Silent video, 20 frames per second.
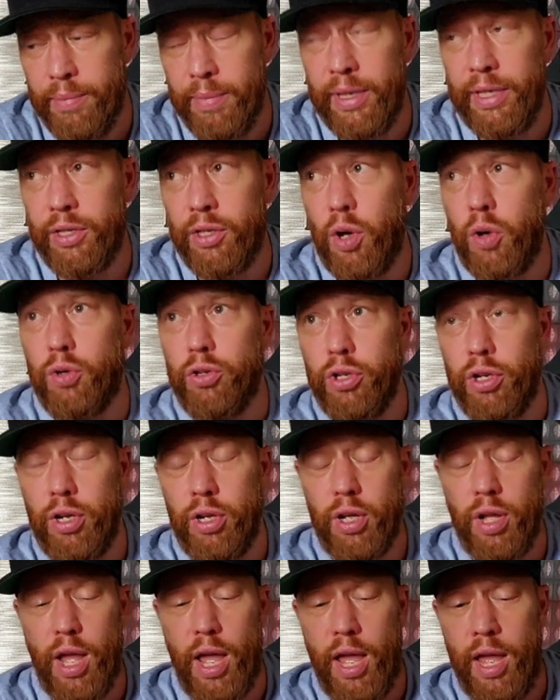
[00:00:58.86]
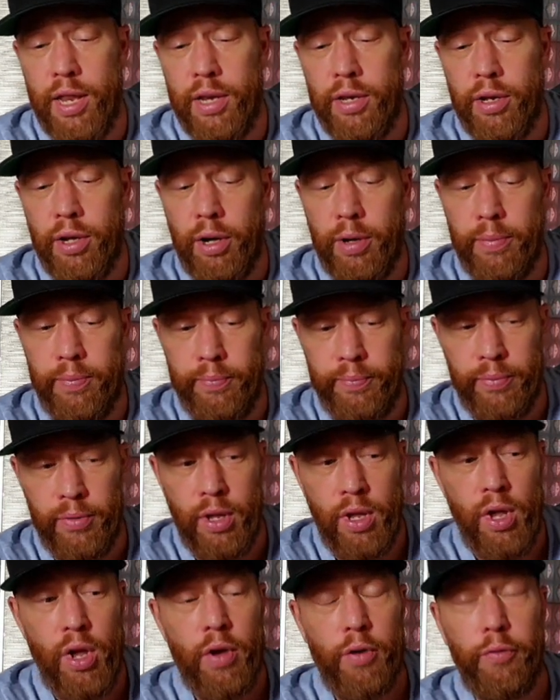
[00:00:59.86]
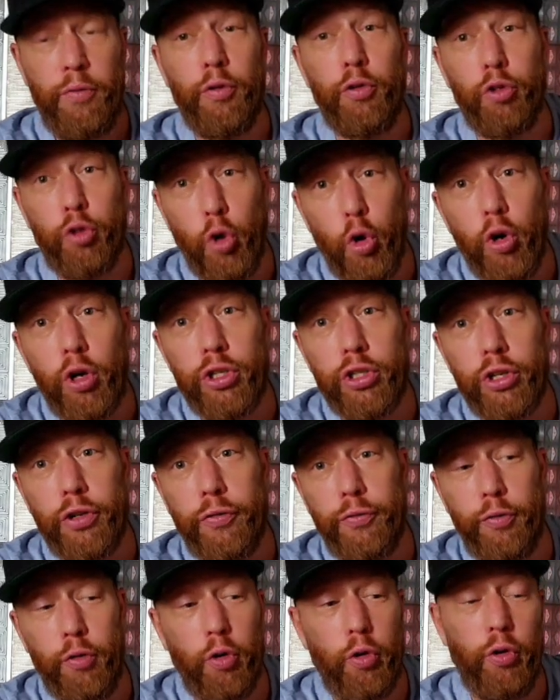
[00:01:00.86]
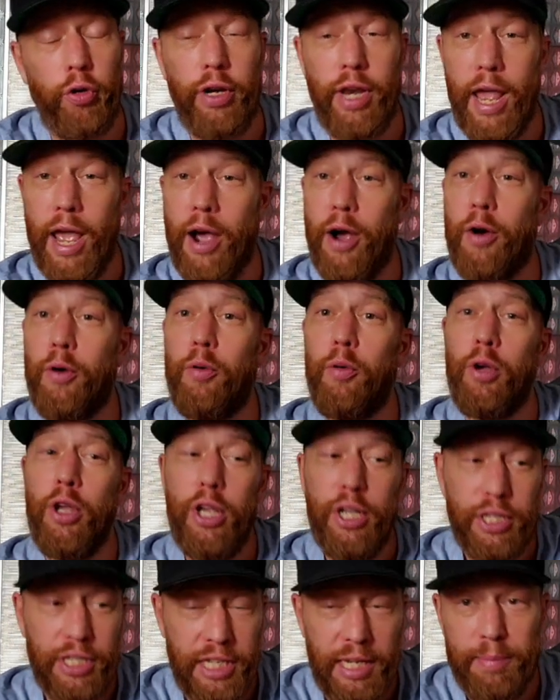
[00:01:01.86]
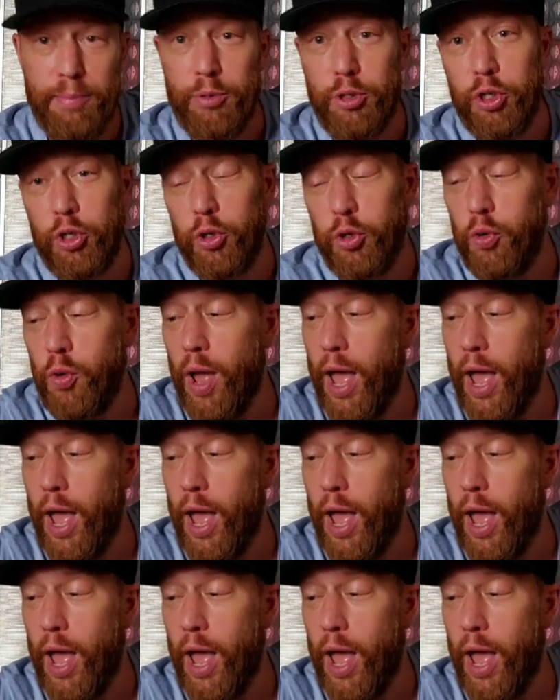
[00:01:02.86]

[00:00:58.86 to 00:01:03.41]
Mendoza and Fundora just fought. Now Tszyu